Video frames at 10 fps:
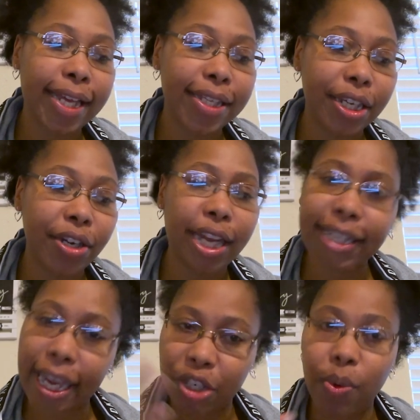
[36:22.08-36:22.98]
last year, and
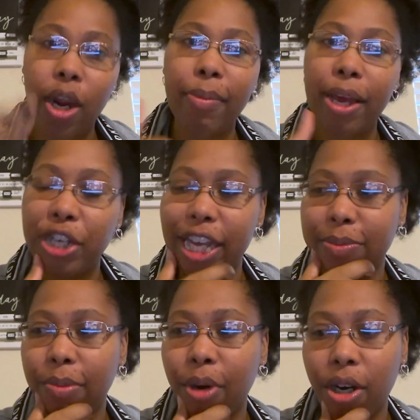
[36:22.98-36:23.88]
that's actually where I met
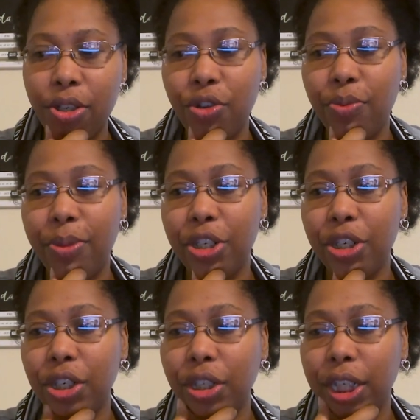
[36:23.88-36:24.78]
Jasmine Barnes, who you
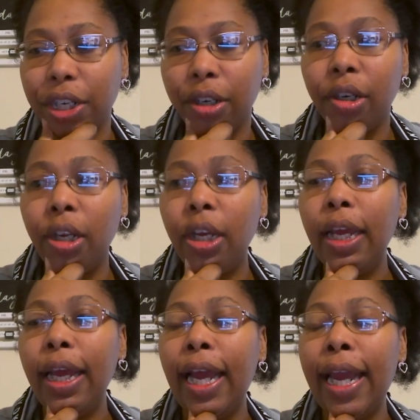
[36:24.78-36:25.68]
mentioned earlier.
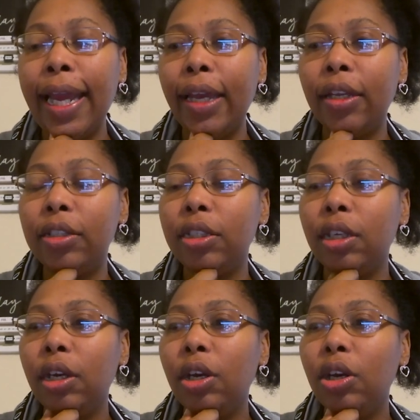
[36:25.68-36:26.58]
And
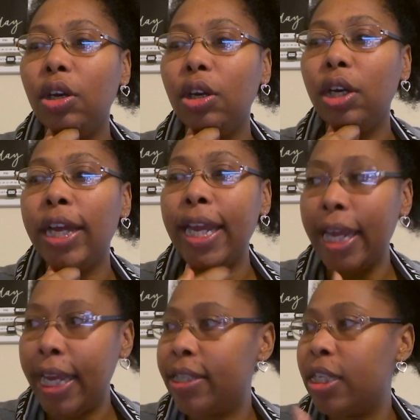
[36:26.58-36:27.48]
it
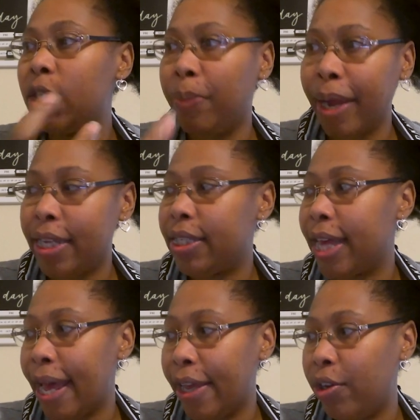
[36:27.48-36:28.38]
is a space
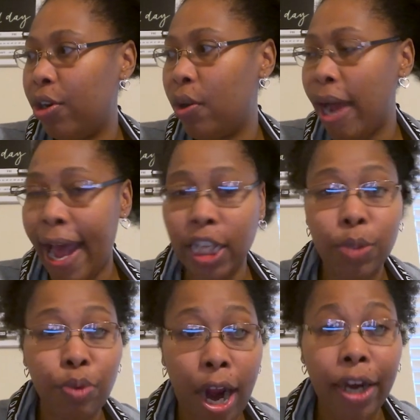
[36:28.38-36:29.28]
that,
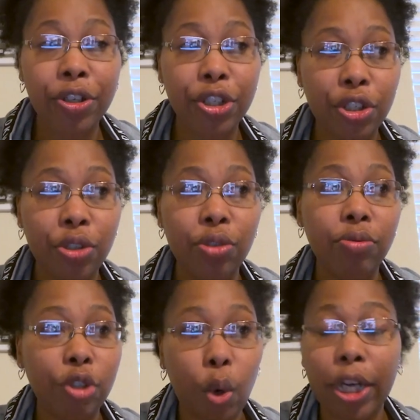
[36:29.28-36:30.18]
has prior
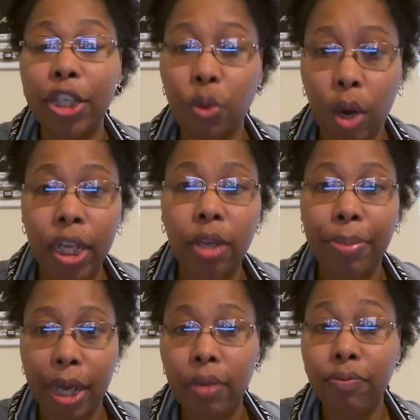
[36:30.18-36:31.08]
to 2020
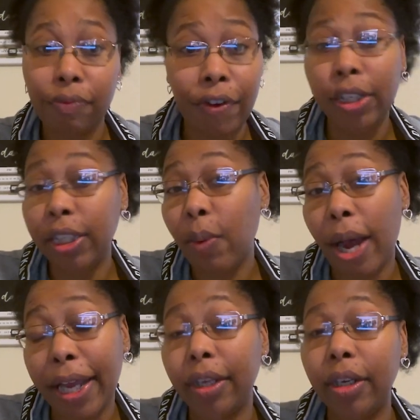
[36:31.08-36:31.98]
been fairly
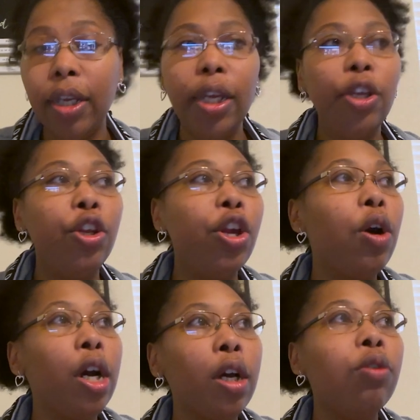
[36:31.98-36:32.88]
white.
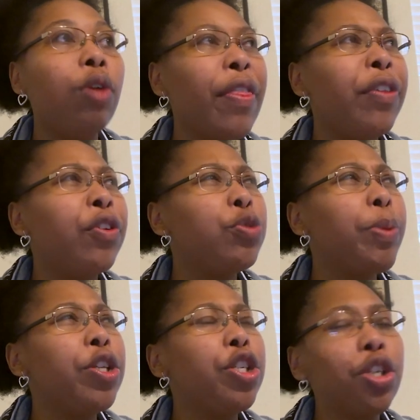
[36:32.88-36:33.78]
I think there's
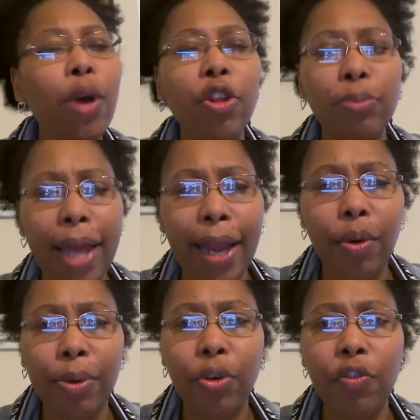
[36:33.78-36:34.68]
been 2 other Black
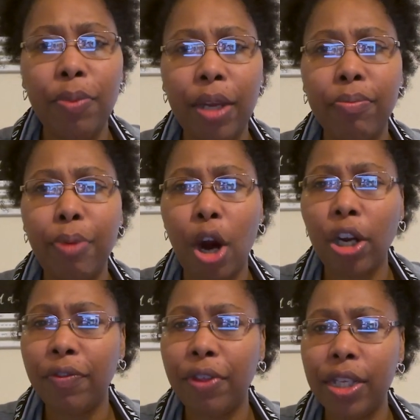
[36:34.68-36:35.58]
women who have been
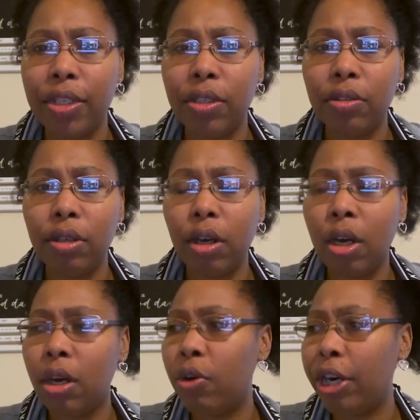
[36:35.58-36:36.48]
part of this
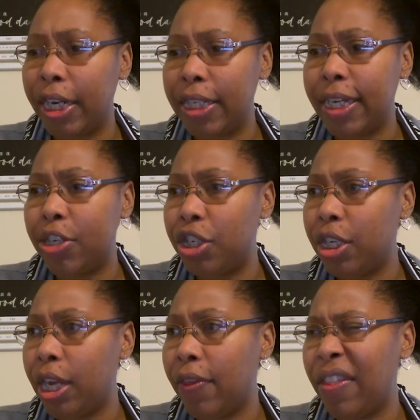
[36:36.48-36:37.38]

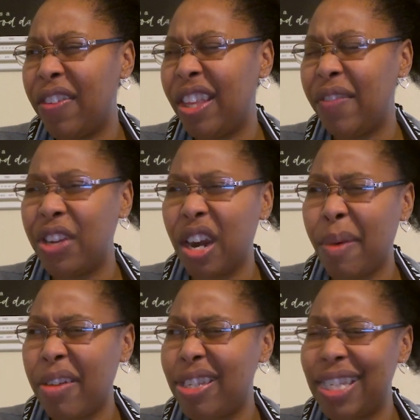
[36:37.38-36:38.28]
organization, and I think they've done
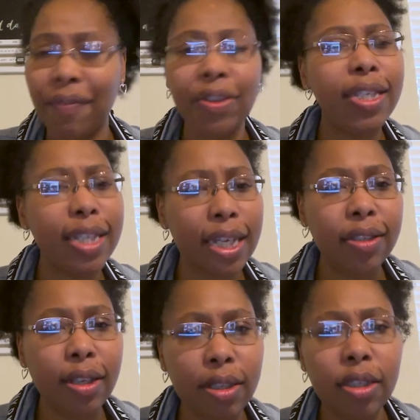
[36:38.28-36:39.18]
about 7
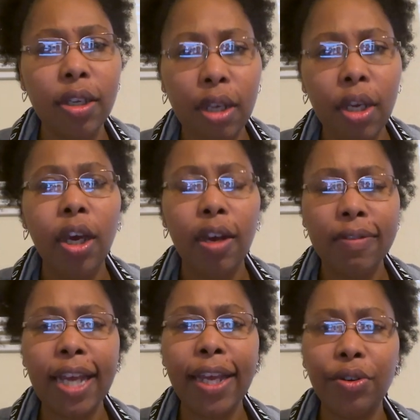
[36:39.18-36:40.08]
seasons of
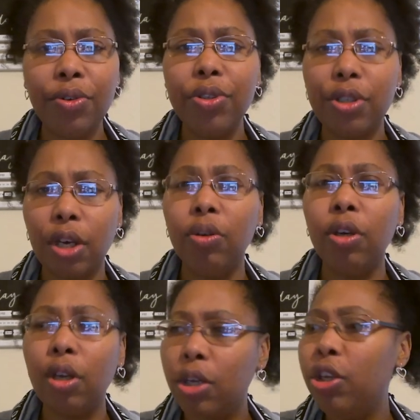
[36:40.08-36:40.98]
cycles.
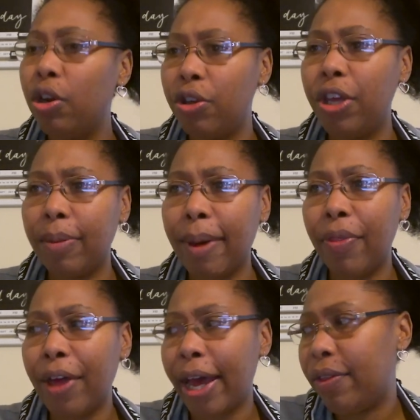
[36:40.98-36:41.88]
So, you think
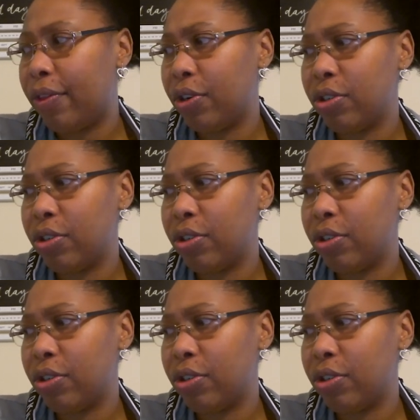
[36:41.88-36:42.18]
about that